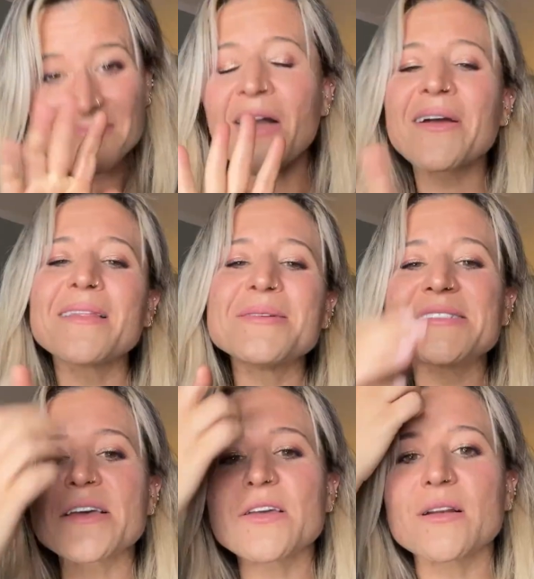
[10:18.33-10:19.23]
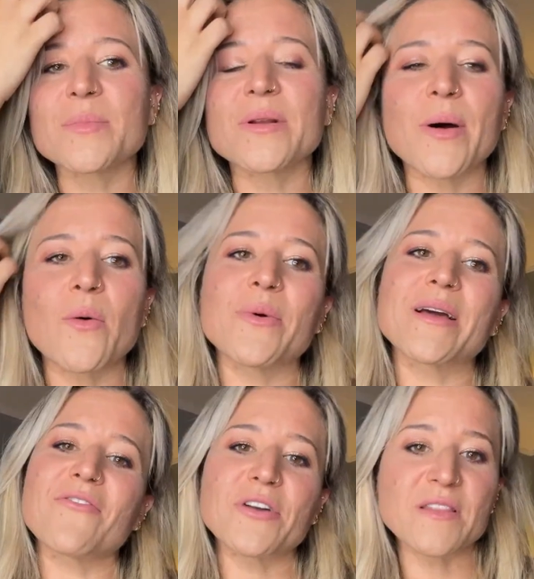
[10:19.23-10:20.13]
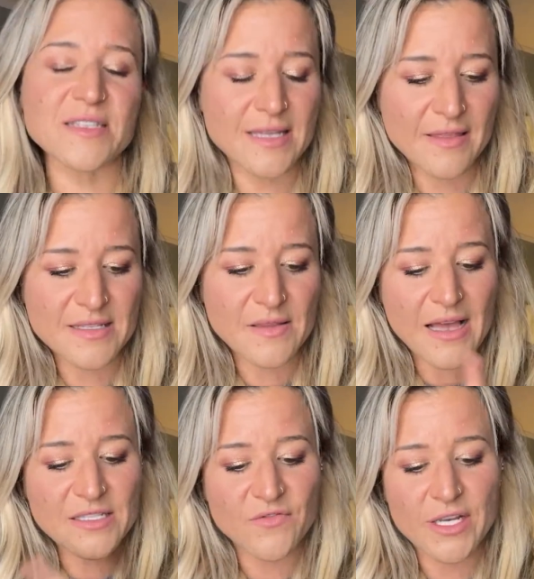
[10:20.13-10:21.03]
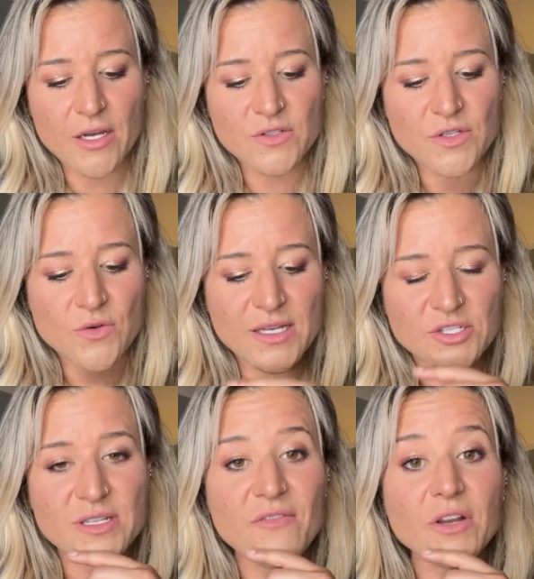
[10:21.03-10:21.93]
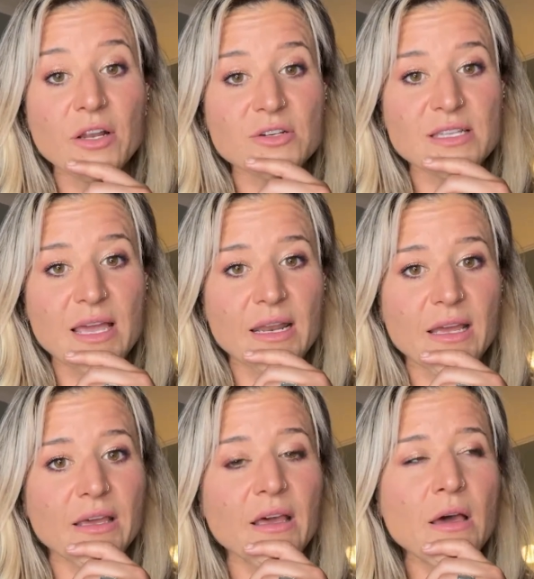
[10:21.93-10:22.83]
okay, let me tell you a little bit about what we covered in this last video so you guys just have an understanding.